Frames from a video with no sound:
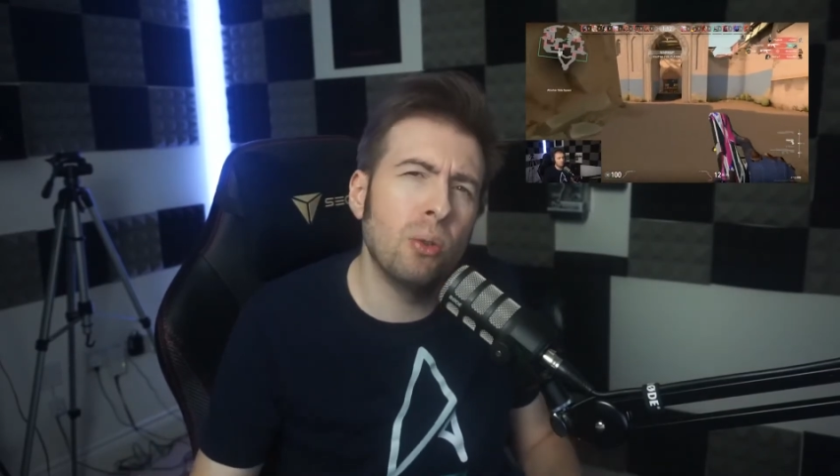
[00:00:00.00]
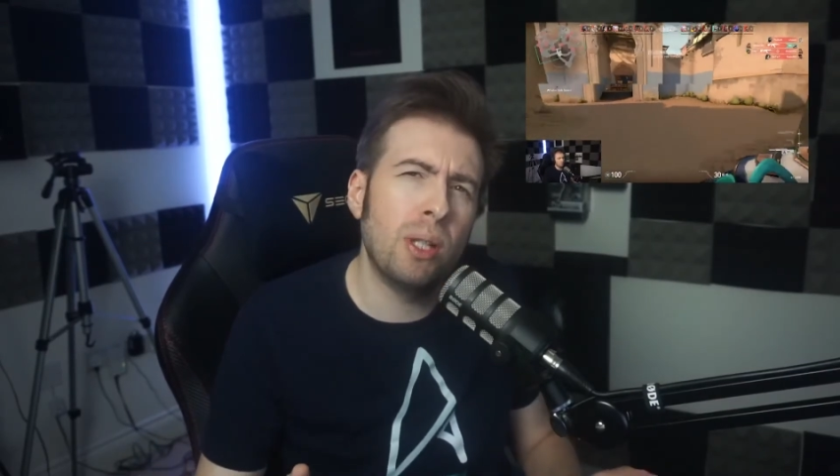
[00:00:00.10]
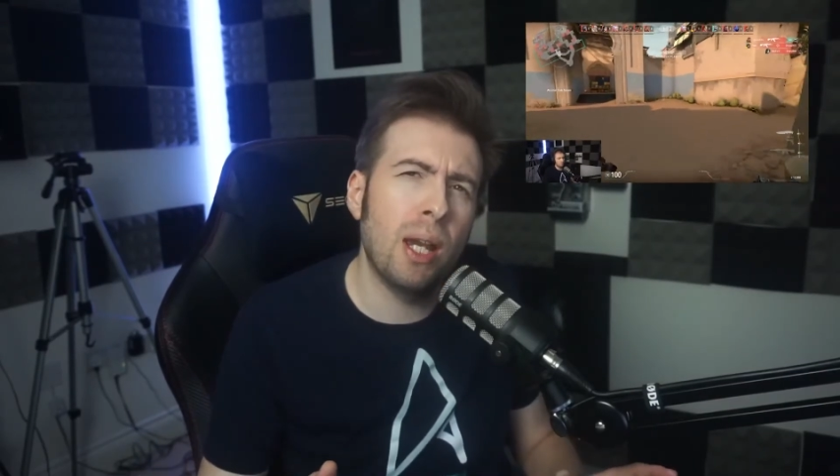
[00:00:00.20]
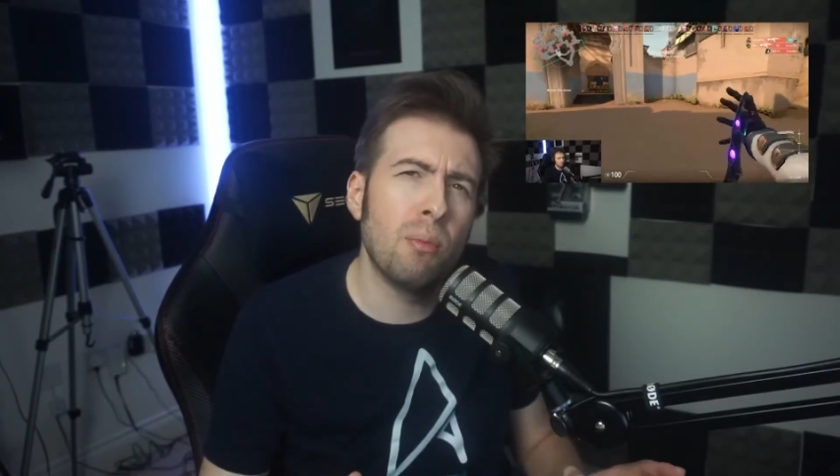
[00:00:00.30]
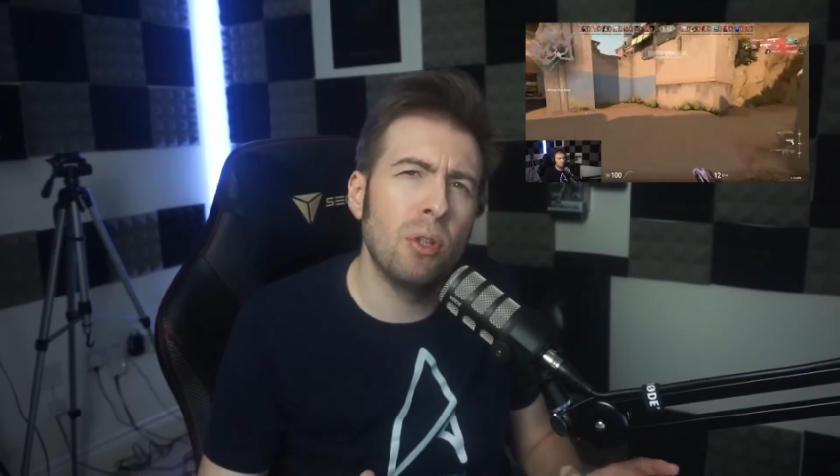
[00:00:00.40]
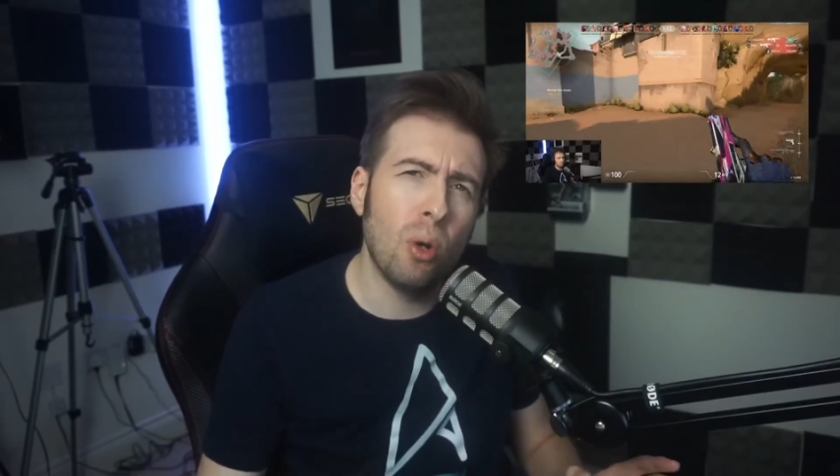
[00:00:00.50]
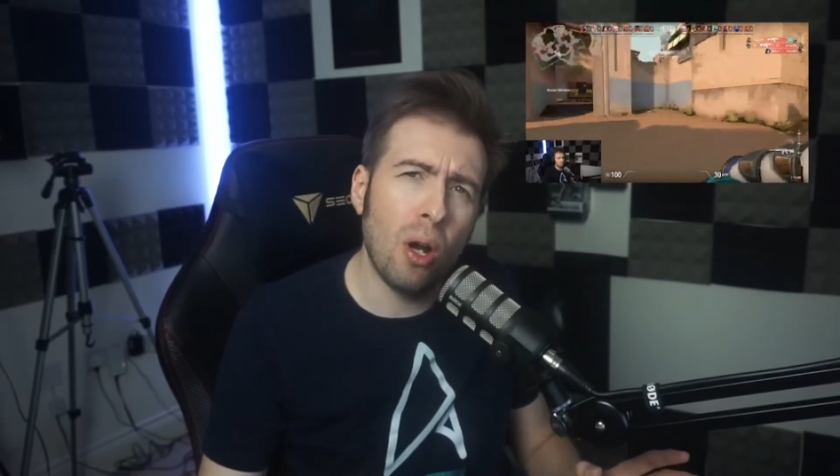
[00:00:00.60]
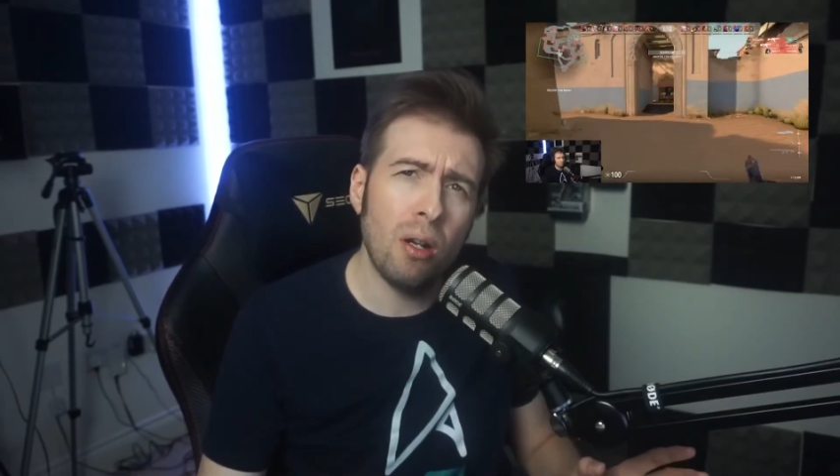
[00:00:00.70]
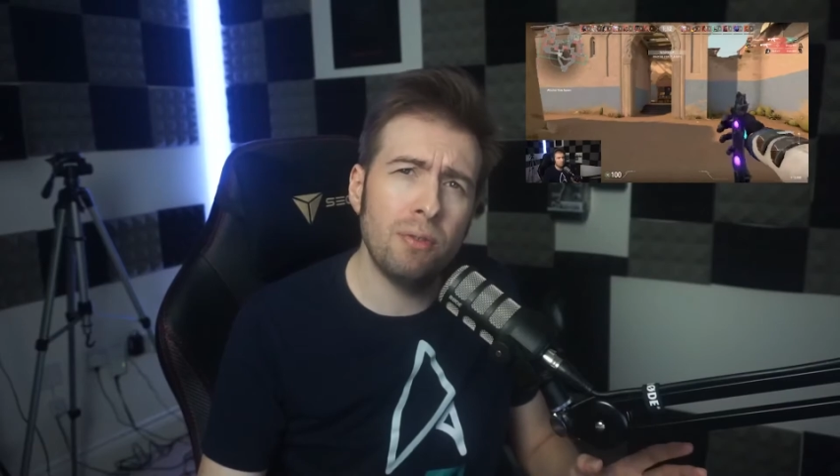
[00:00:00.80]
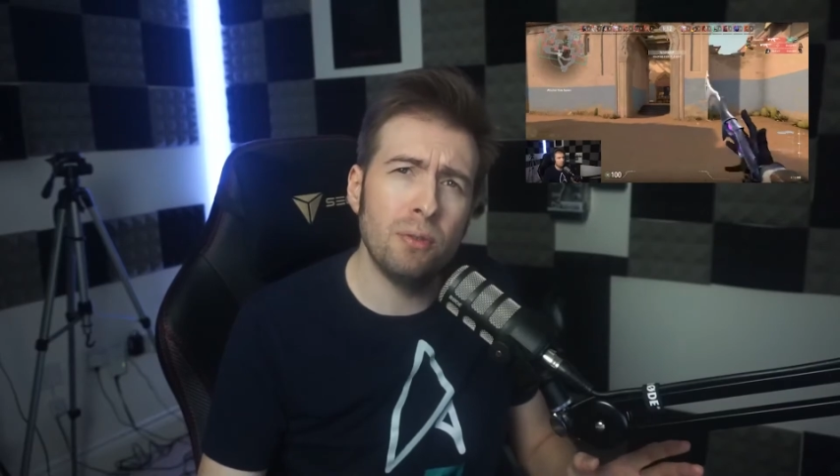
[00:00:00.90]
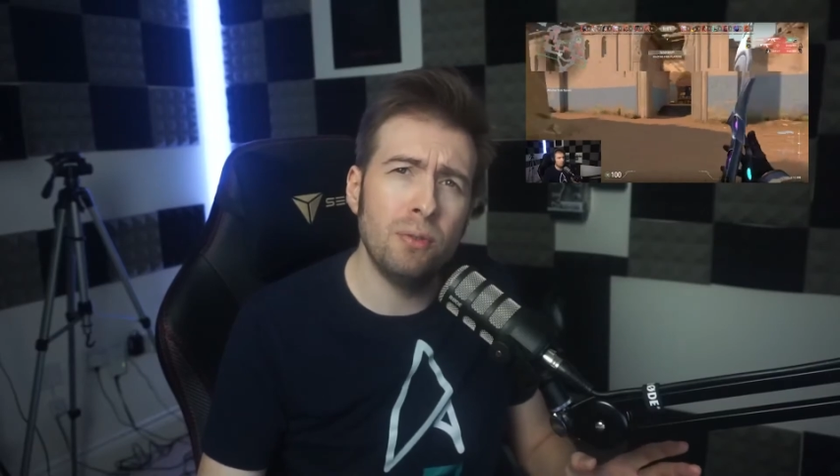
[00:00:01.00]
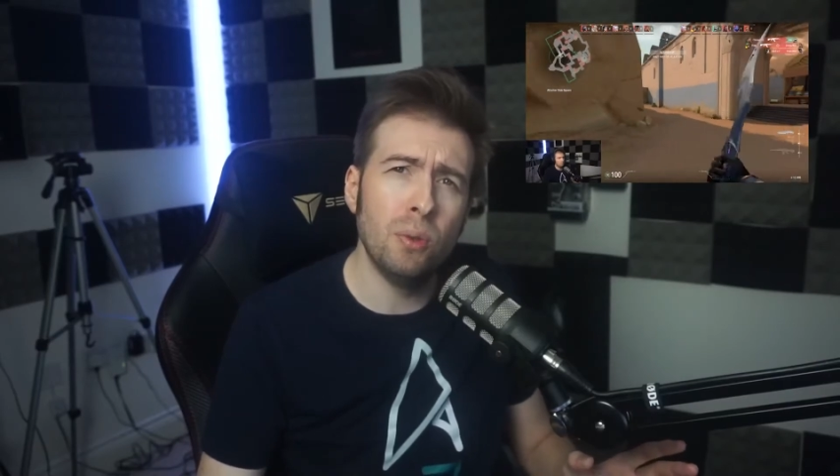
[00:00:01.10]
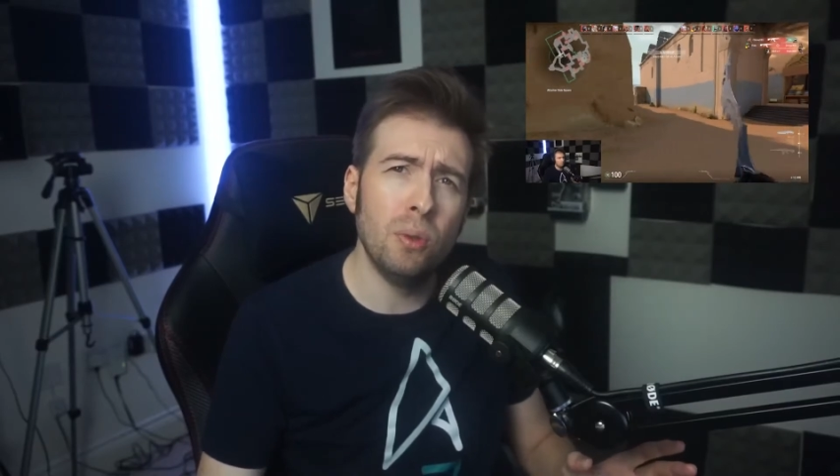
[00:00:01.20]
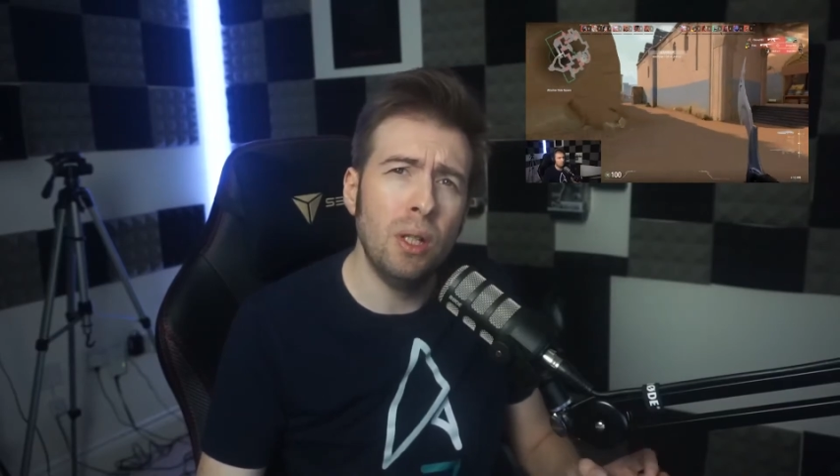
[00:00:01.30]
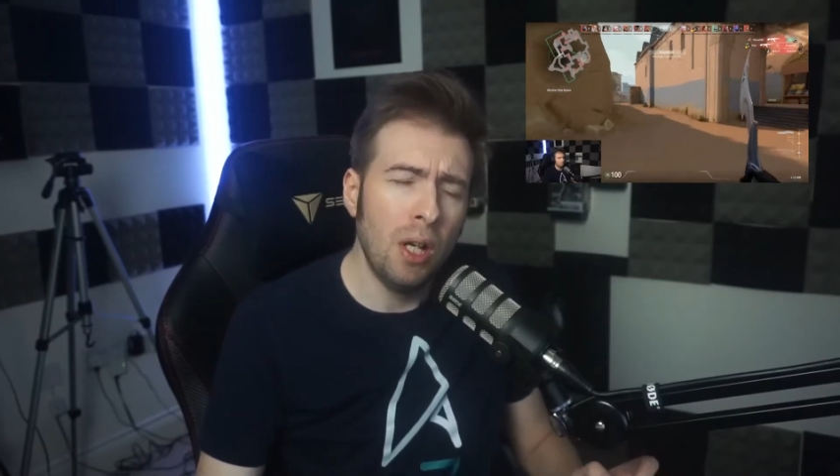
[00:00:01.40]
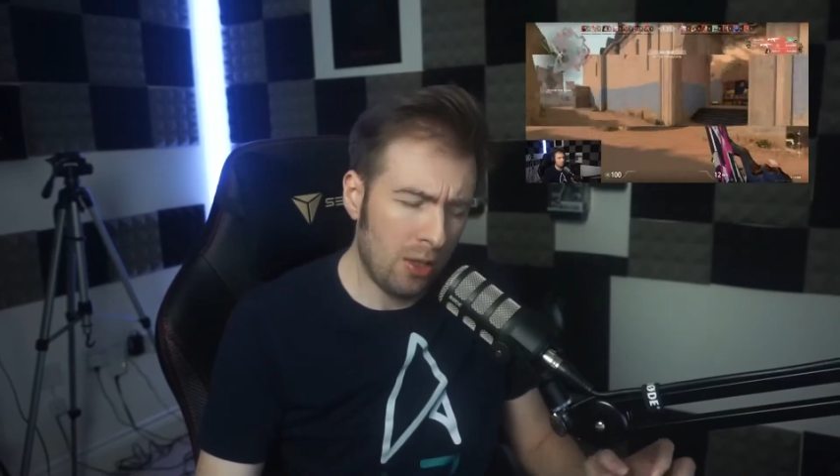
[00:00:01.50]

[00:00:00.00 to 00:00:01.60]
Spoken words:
camera your afterthought.